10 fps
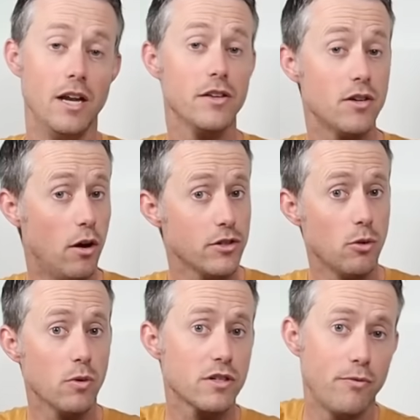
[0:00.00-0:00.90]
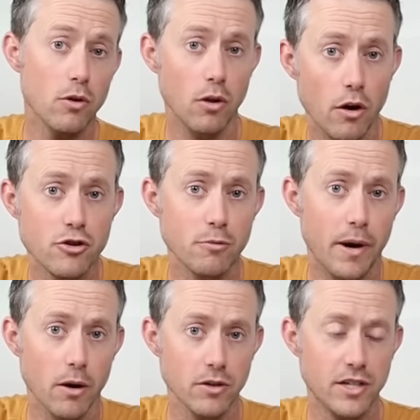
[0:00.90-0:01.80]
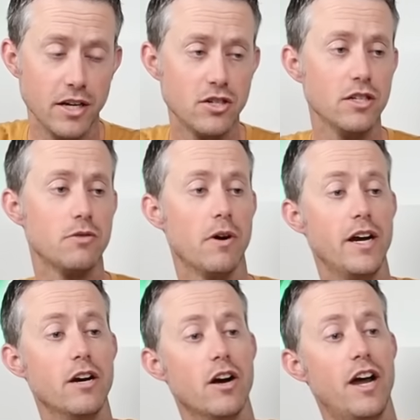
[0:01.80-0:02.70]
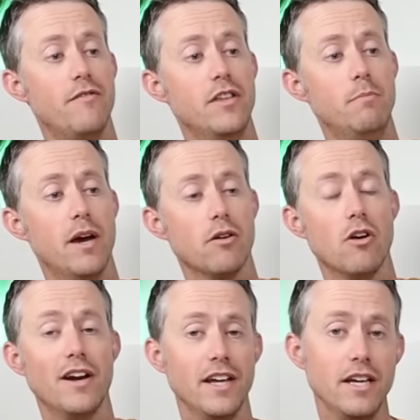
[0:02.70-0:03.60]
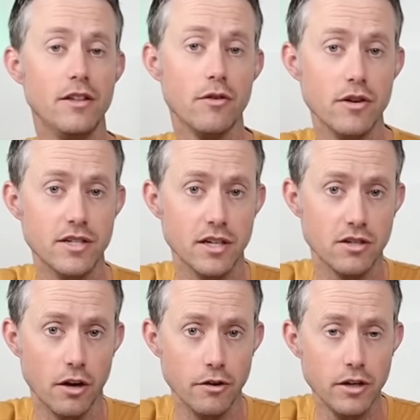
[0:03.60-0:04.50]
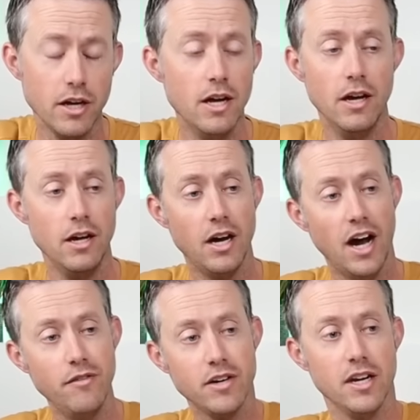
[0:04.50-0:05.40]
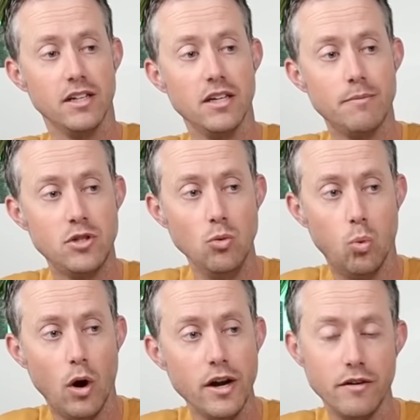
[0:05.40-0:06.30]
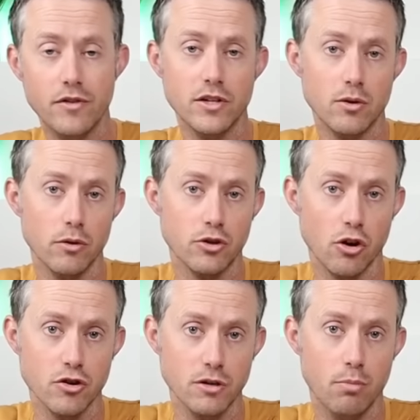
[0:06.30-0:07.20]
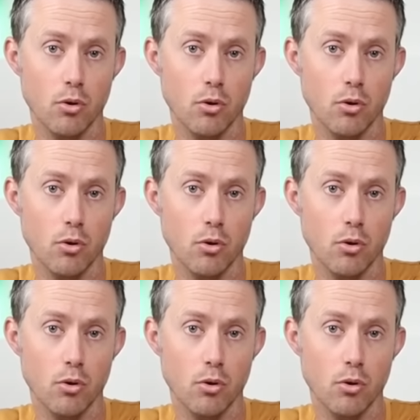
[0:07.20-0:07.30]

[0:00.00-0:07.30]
Now, this also works for larger power stations. Right here I have the Pecron E3600. I have it connected up to one of the solar charging